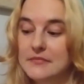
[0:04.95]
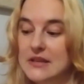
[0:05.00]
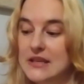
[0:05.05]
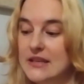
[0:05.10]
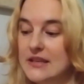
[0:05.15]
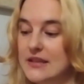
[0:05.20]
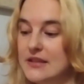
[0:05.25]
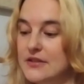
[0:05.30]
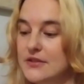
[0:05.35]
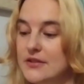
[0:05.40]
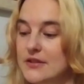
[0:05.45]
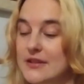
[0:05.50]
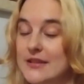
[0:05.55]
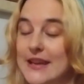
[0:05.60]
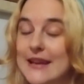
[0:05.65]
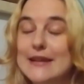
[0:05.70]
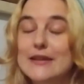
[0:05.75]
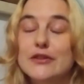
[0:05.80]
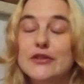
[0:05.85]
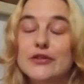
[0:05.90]
It is
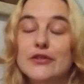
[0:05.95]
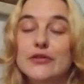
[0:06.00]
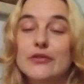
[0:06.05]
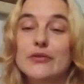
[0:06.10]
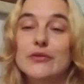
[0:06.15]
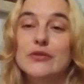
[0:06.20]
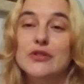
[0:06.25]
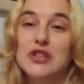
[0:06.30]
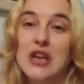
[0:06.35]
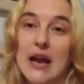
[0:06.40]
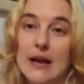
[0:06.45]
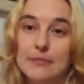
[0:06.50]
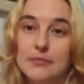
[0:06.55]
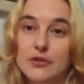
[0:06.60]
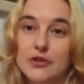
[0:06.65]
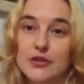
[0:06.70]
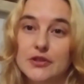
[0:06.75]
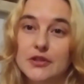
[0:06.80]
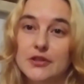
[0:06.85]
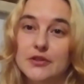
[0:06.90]
Day 2,
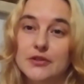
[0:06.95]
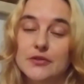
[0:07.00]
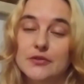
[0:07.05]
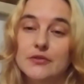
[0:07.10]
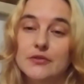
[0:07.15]
Chapter 2,